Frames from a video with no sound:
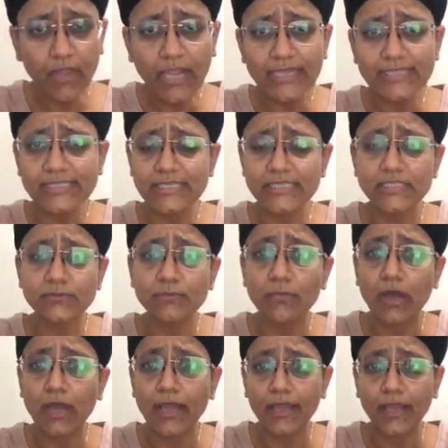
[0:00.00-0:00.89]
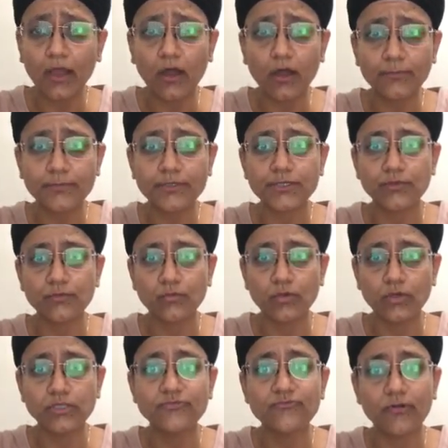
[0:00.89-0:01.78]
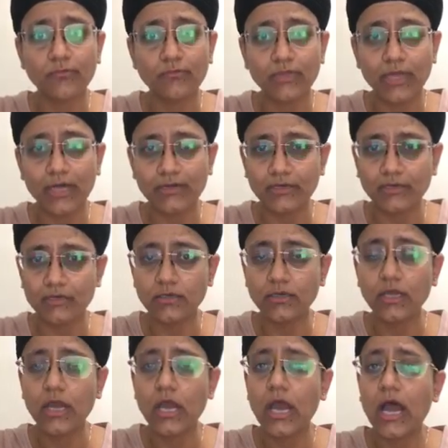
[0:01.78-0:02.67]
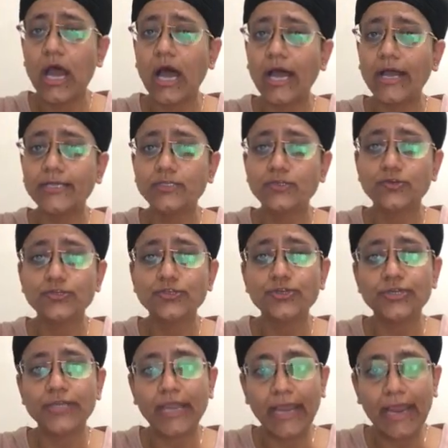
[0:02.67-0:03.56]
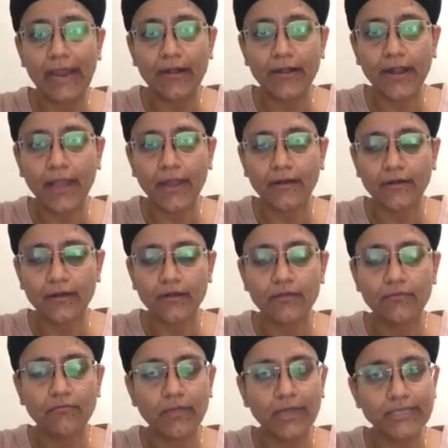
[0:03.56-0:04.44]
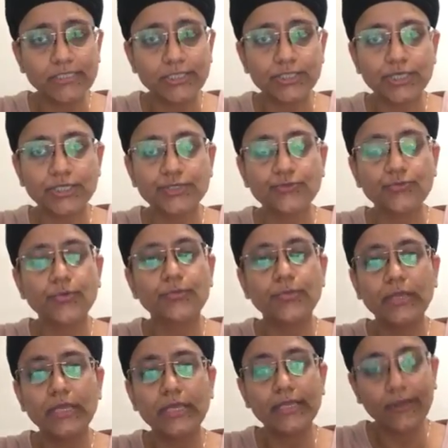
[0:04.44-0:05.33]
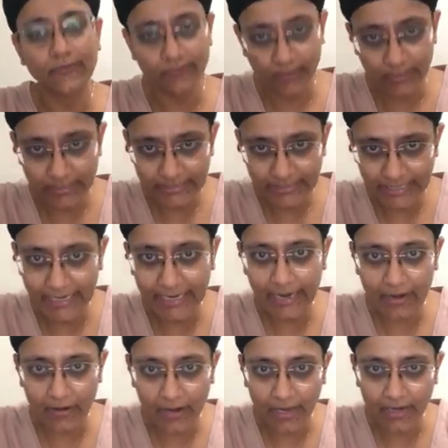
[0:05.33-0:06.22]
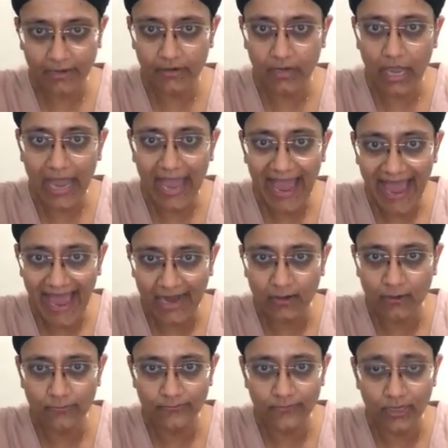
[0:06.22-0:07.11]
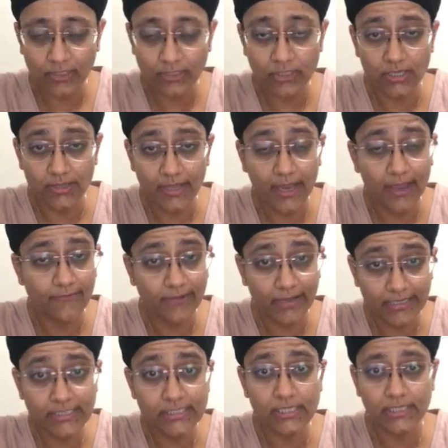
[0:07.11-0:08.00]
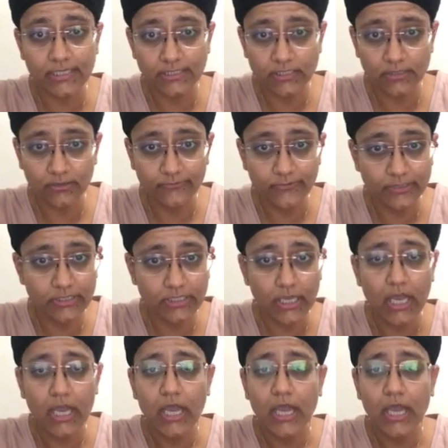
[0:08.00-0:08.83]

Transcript: Since my option was from London, I chose to take Air Canada. My suggestion would be definitely take Air Canada and Lufthansa. They have excellent service.